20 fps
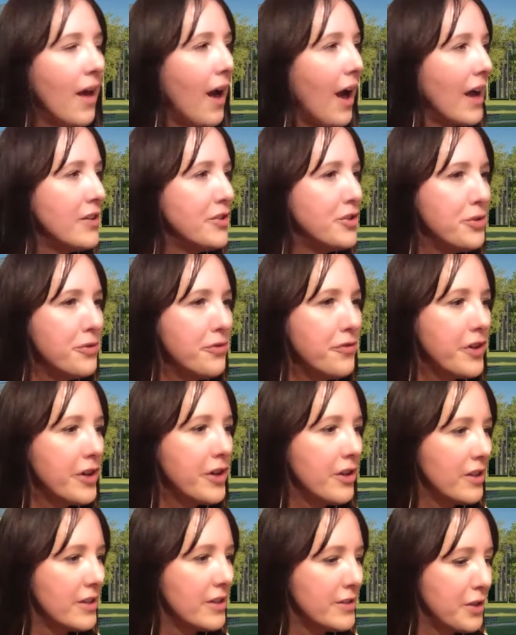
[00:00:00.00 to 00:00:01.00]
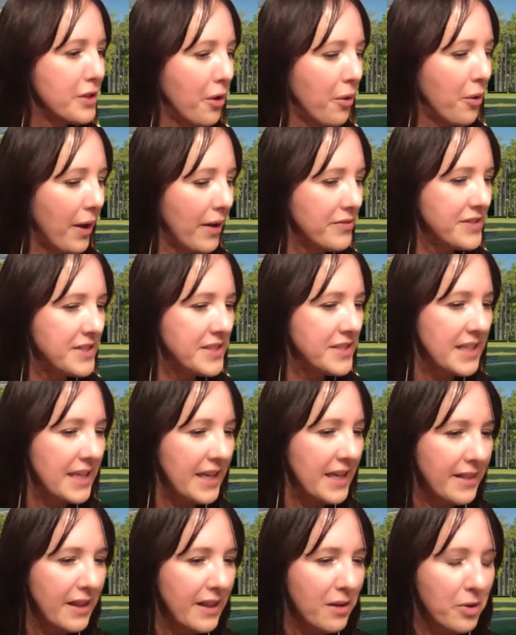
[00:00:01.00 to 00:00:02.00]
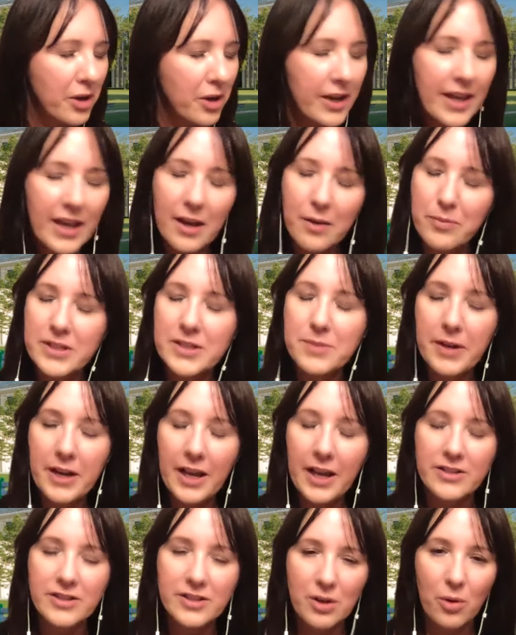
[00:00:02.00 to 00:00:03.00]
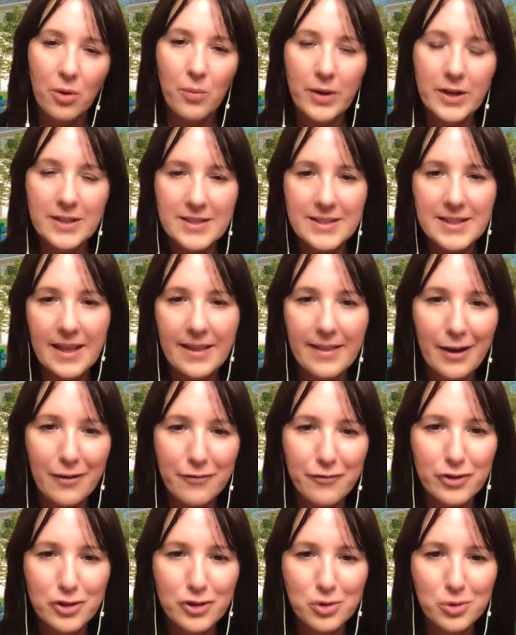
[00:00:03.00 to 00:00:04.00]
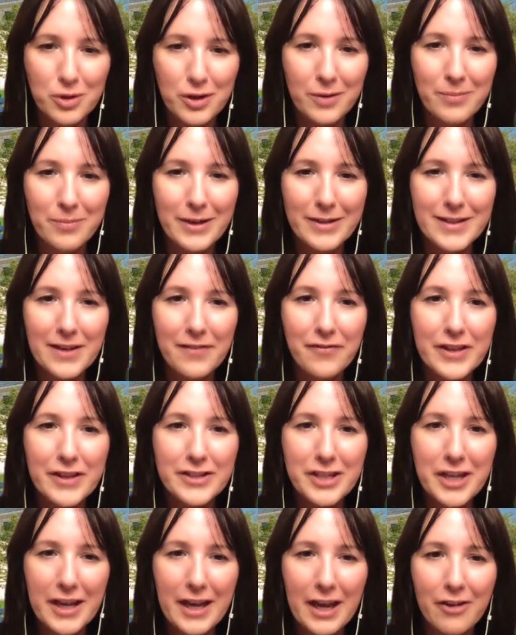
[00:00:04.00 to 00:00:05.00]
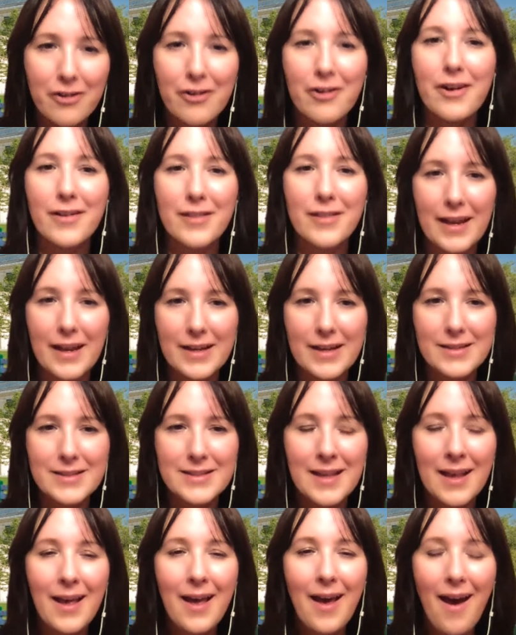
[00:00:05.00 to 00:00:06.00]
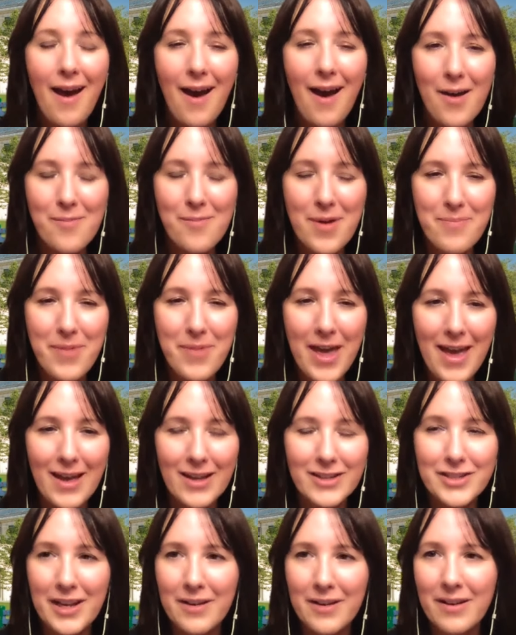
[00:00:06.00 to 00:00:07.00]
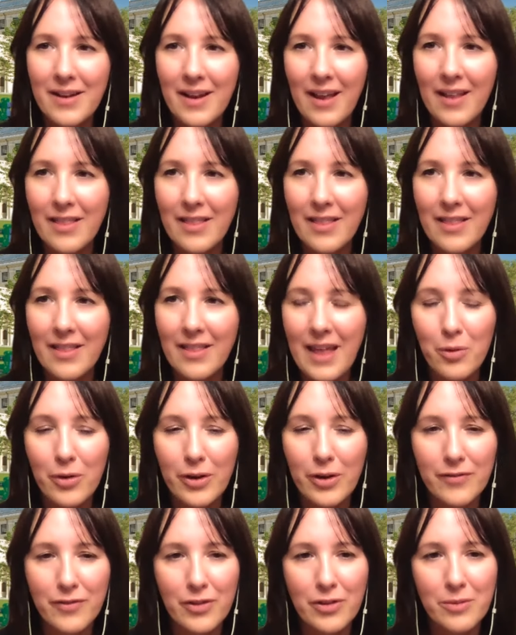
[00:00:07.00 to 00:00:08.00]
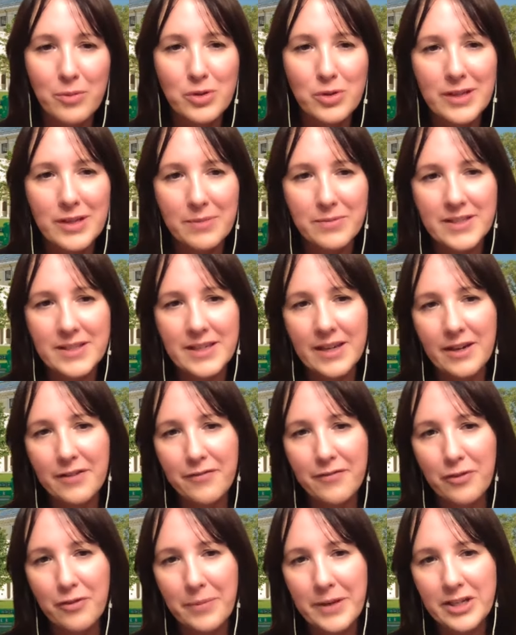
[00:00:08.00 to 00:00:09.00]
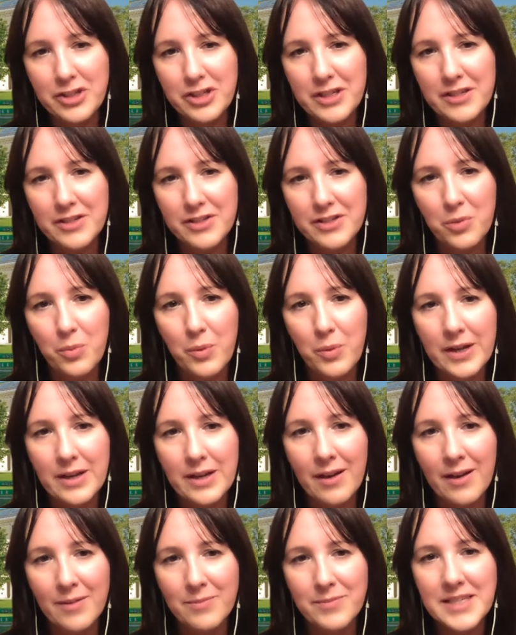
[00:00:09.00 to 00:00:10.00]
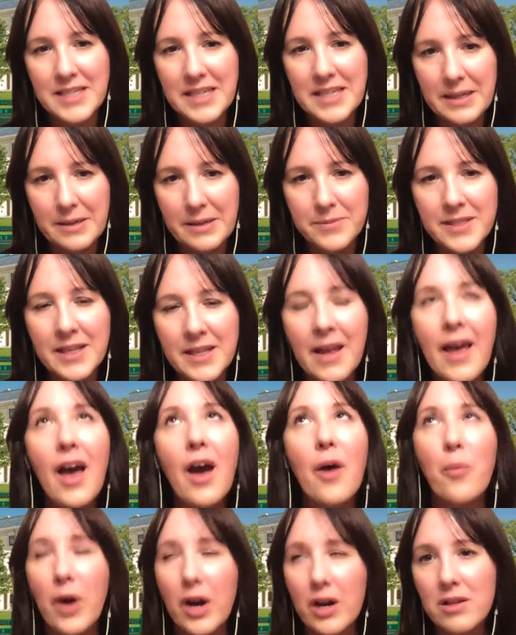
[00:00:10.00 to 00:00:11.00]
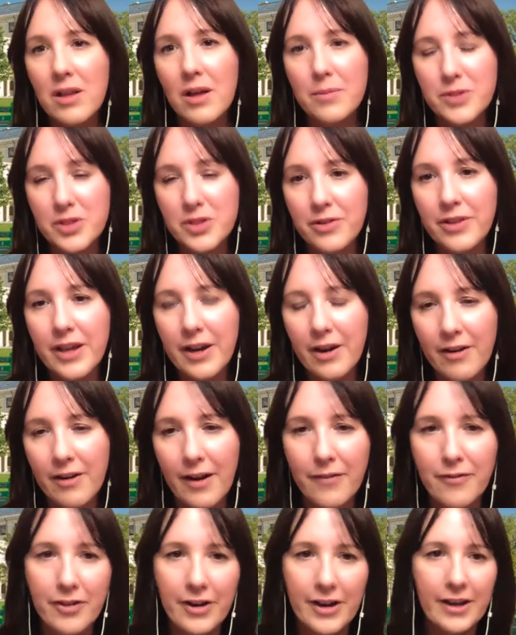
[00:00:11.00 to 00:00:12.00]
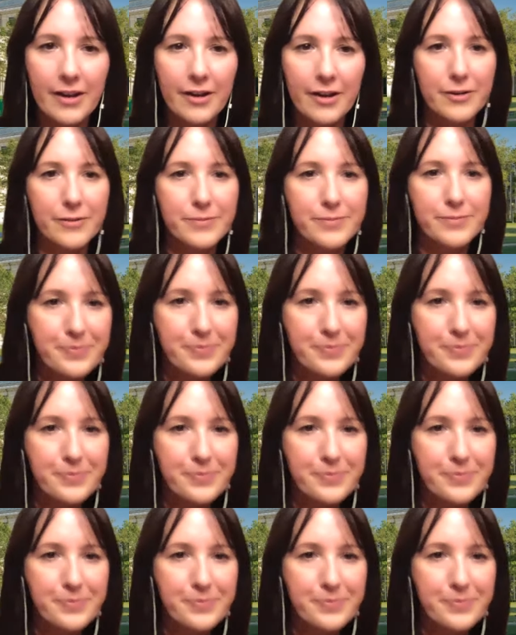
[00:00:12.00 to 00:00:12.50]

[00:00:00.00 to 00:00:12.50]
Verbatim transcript: I do feel as though I've seen them on campus, but I don't want to say that for sure. But definitely check out our athletics um, page, and, and that will give you the most up to date information as to what um, teams and what clubs are there every year.